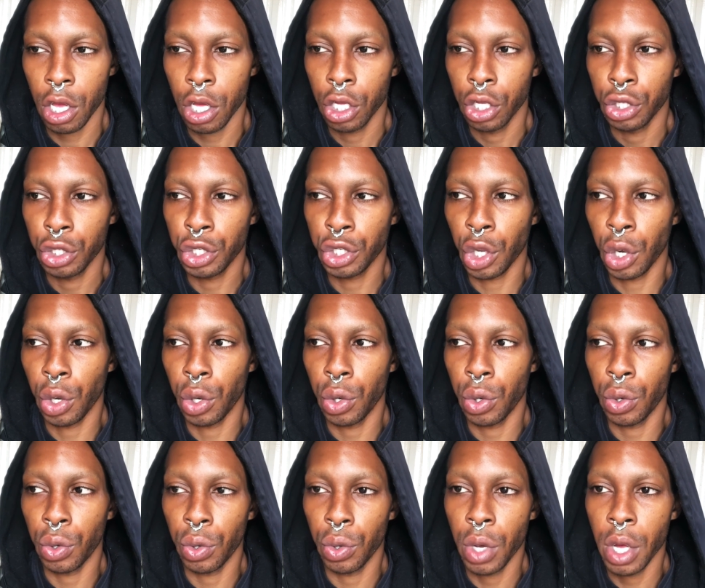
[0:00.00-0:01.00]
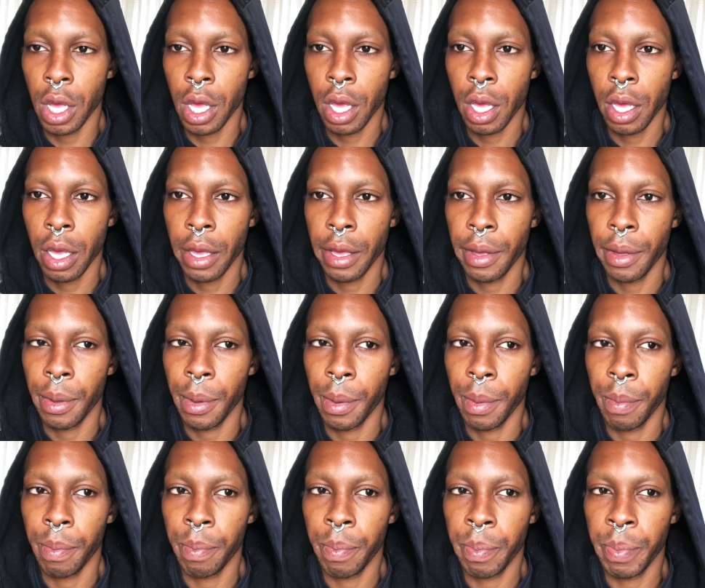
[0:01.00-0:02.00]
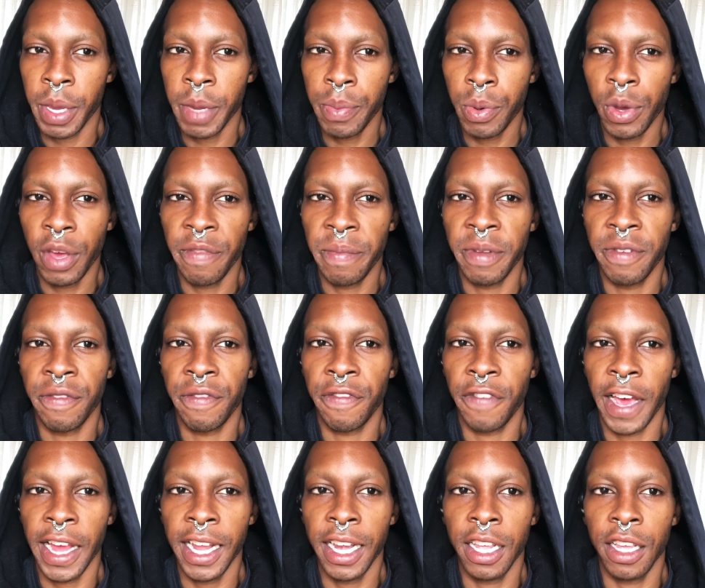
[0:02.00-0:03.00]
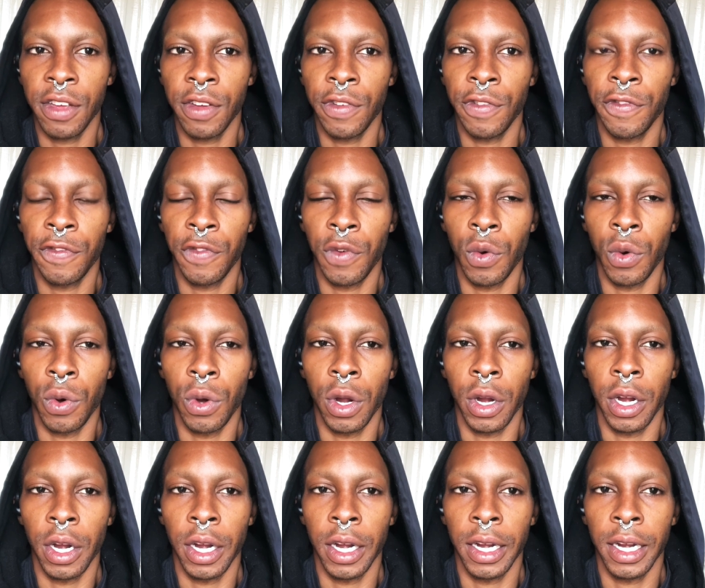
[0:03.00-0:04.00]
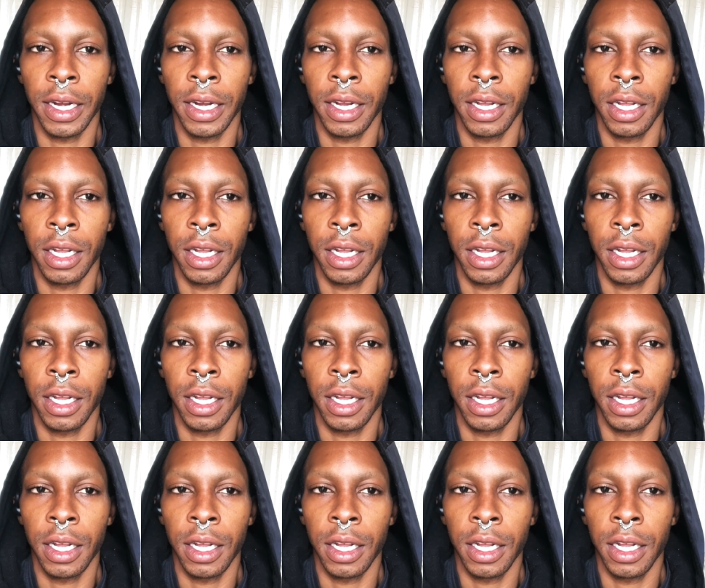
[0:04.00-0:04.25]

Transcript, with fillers: So people have been fighting for